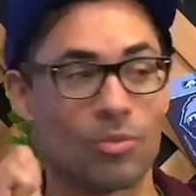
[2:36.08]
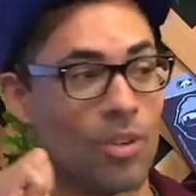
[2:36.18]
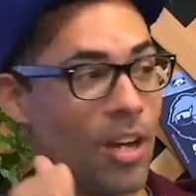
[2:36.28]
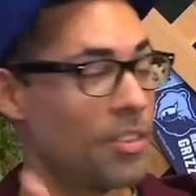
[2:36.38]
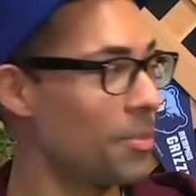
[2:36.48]

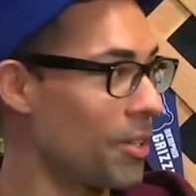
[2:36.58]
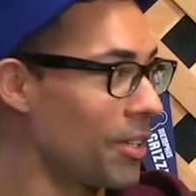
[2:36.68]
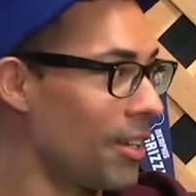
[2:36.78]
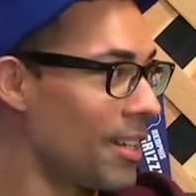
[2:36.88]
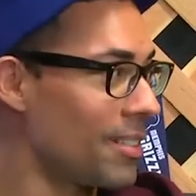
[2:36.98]
Roethlisberger
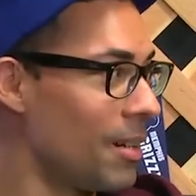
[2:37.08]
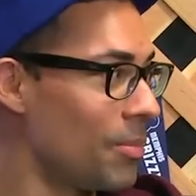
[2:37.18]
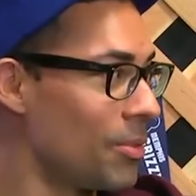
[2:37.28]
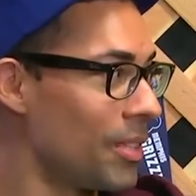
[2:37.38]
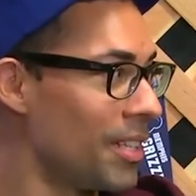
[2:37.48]
has a couple of
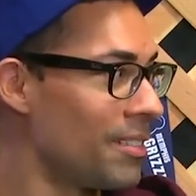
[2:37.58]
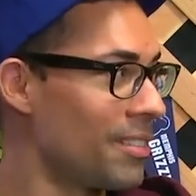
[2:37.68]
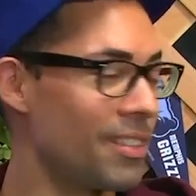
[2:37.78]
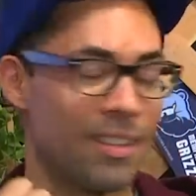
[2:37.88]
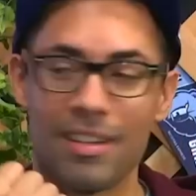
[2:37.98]
rings,
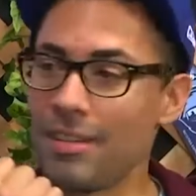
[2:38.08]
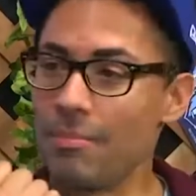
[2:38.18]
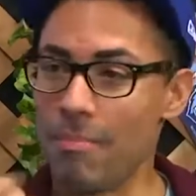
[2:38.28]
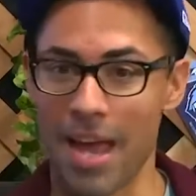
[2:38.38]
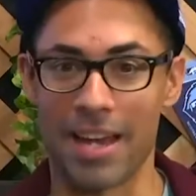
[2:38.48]

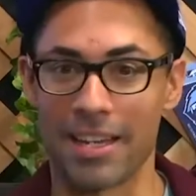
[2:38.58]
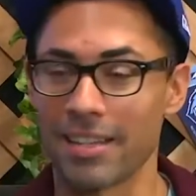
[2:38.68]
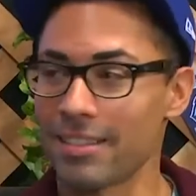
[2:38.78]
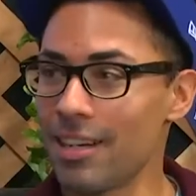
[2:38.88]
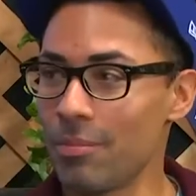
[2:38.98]
Manning has a
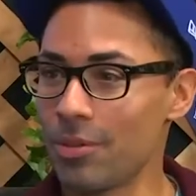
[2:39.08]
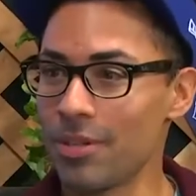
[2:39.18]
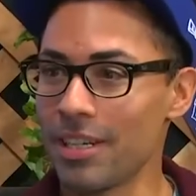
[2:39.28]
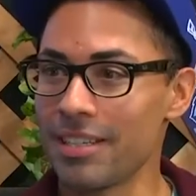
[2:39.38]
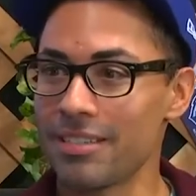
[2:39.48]
couple of
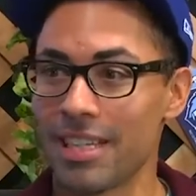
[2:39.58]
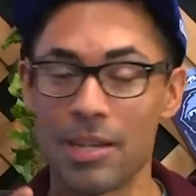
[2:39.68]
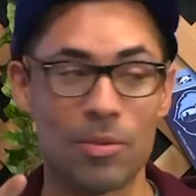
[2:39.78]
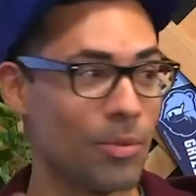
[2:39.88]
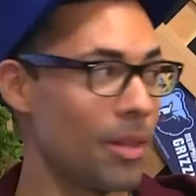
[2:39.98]
rings. Yeah. He was
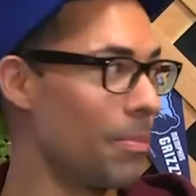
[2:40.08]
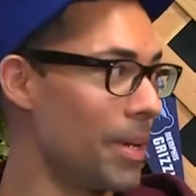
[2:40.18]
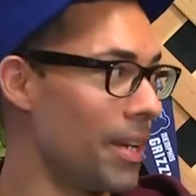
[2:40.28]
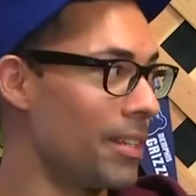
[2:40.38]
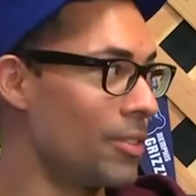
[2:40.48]
one of the
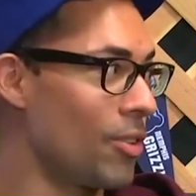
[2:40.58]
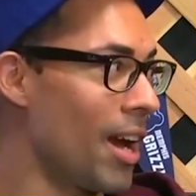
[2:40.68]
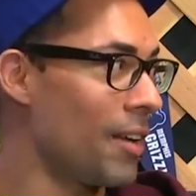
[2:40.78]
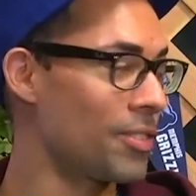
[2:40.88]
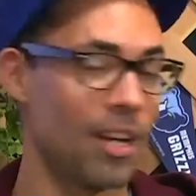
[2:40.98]
big
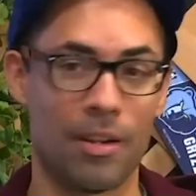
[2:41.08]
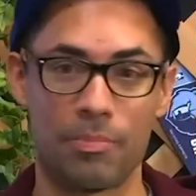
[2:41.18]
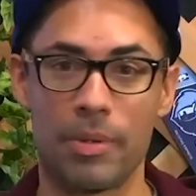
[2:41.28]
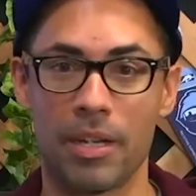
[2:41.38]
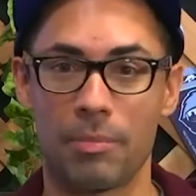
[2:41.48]

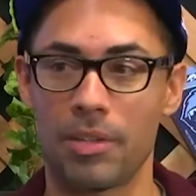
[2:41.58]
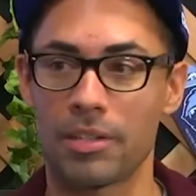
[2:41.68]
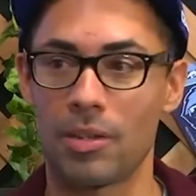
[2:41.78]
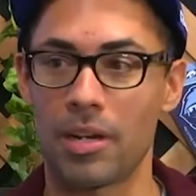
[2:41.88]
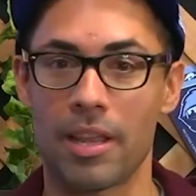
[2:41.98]
players going
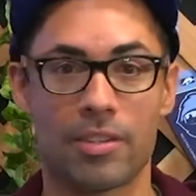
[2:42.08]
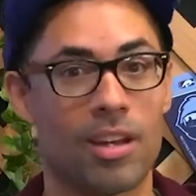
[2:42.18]
into that draft.